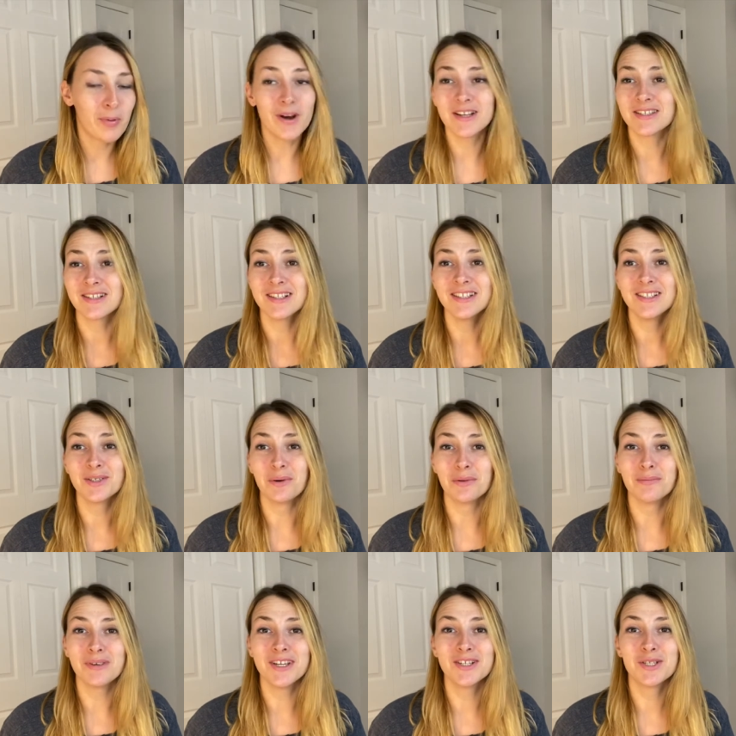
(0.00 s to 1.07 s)
Presley told
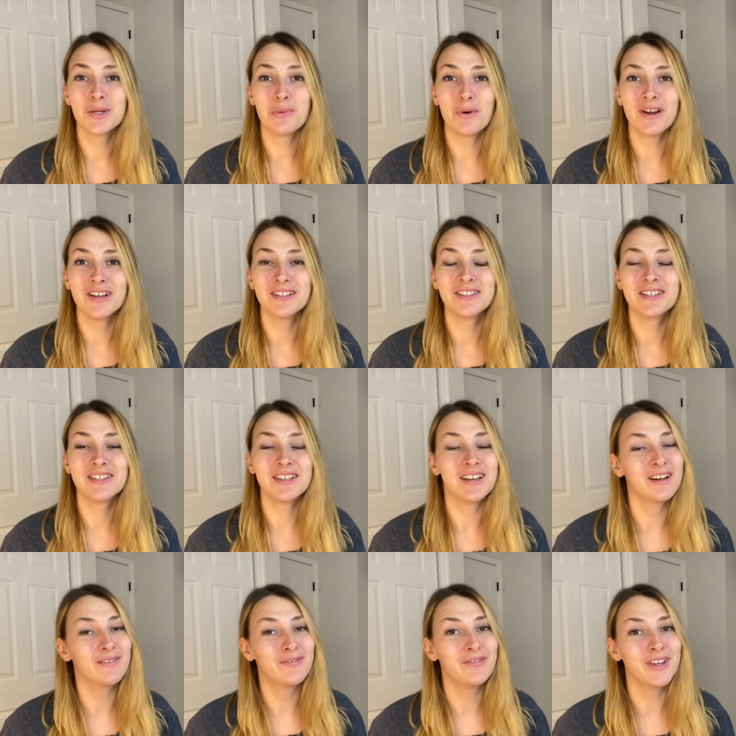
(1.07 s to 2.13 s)
me she wanted to see
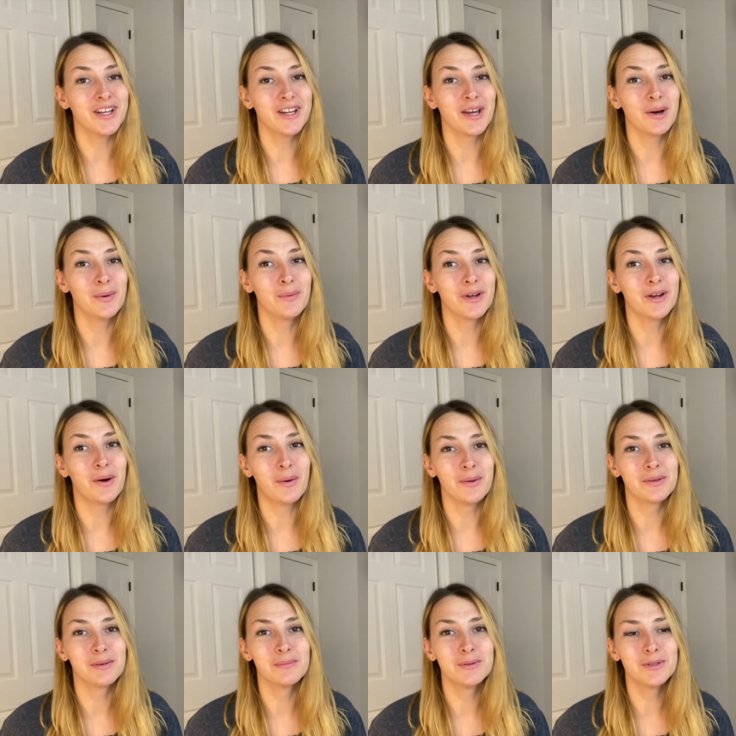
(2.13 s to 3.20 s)
a video with all
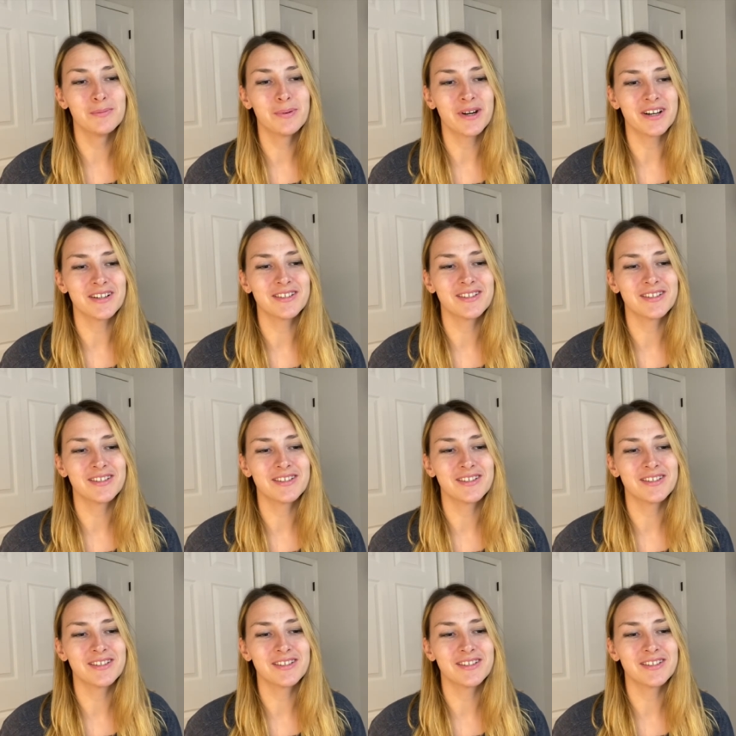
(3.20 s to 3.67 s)
the bloopers.